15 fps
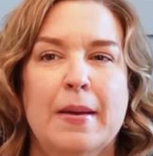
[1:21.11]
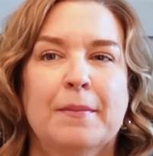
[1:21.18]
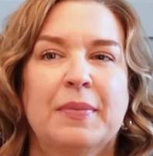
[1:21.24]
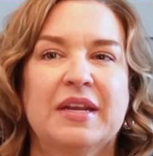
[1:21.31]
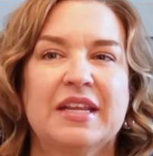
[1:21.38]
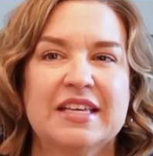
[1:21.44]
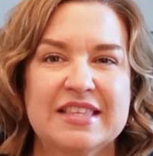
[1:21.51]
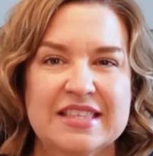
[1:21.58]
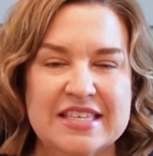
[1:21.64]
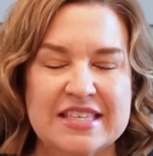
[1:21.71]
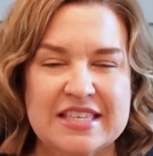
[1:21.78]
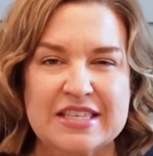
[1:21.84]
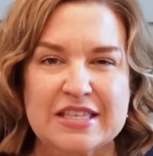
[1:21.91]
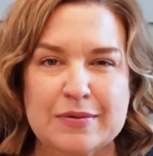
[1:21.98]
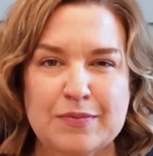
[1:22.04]
But it's the
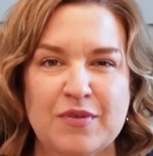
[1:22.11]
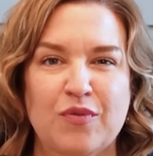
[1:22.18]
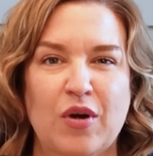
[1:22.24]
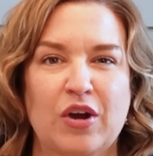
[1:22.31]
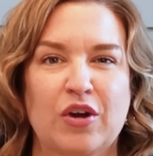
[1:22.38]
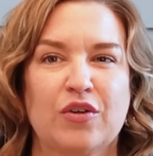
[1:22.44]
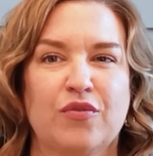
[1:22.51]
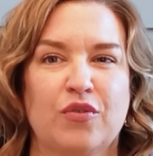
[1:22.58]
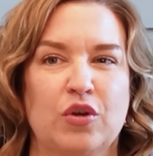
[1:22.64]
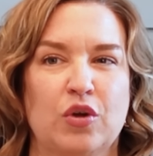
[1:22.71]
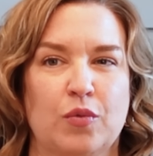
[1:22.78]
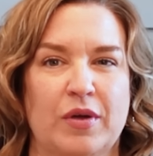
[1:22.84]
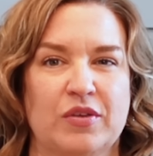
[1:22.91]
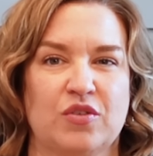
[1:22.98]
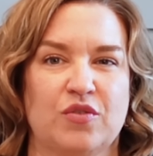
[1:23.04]
system of record for your
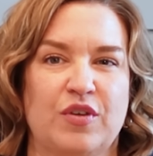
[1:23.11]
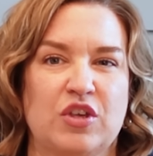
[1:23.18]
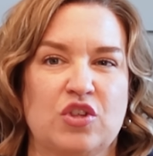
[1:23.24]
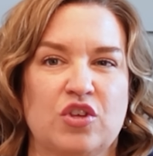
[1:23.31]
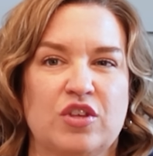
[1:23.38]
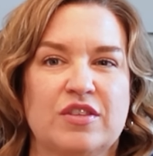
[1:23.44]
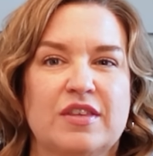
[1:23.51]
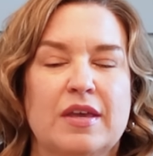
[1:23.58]
reservations.